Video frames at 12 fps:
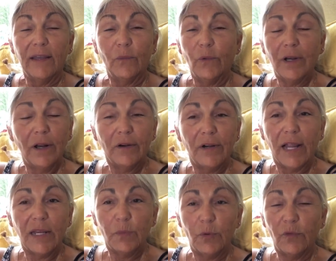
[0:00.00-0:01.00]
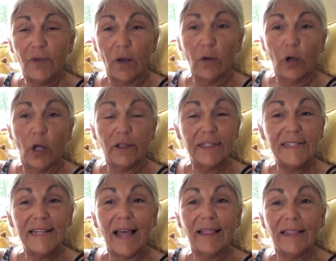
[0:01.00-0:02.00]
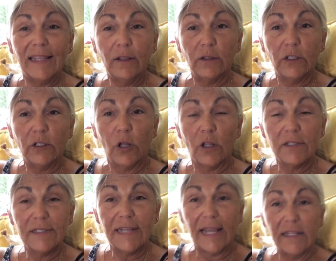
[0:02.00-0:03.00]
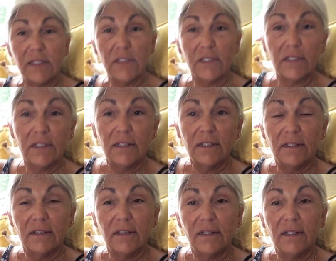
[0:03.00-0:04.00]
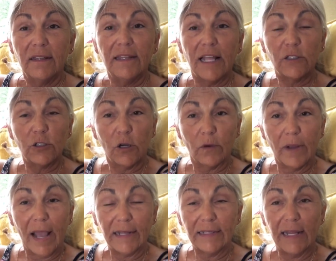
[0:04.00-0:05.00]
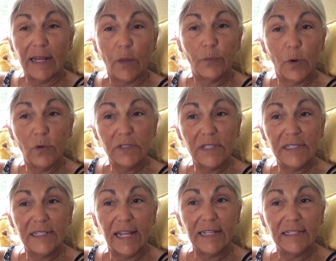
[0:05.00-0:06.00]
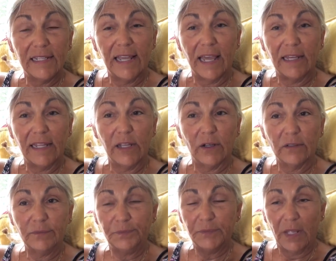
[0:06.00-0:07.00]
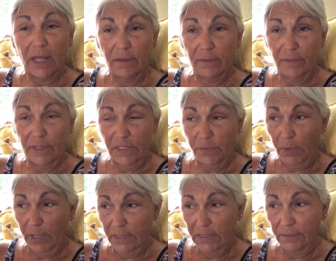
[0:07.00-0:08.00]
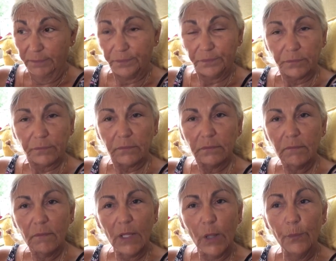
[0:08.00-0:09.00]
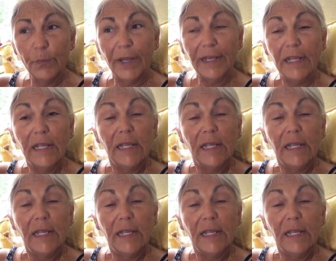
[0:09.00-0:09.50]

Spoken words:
190 proof alcohol is not legal in all states. That's correct. And I'll post the states again here on this buzz. But